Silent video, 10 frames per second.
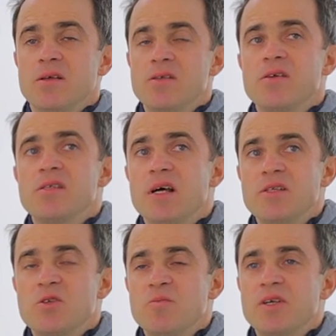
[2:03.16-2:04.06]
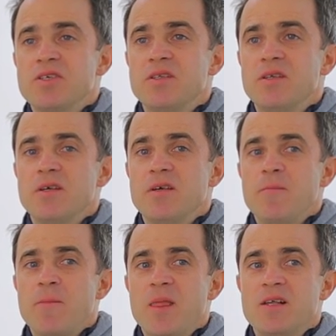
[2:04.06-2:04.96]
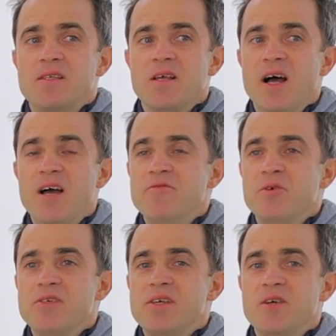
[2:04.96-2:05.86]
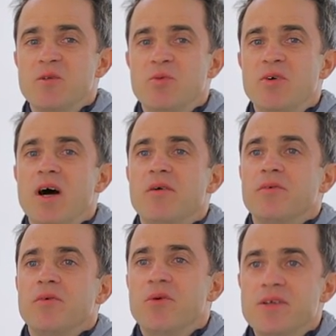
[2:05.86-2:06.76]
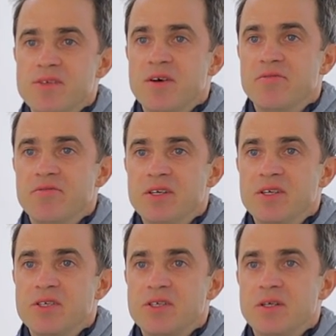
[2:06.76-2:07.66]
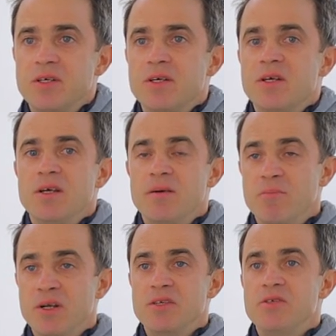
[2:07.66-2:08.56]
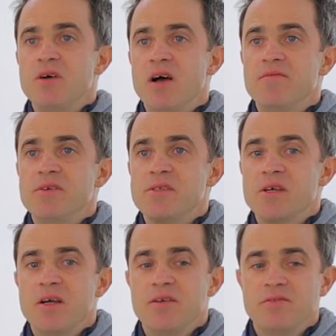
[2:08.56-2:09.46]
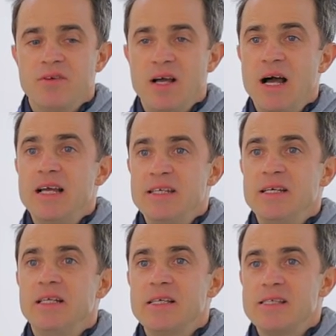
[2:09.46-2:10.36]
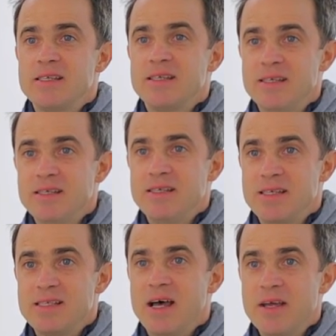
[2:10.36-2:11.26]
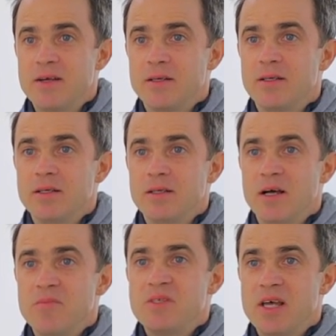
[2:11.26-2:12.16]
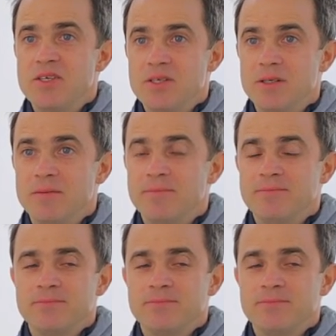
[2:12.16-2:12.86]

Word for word: So it's not so much, I have no desire to put out what is unfinished, but I do have this kind of idealist desire, obsession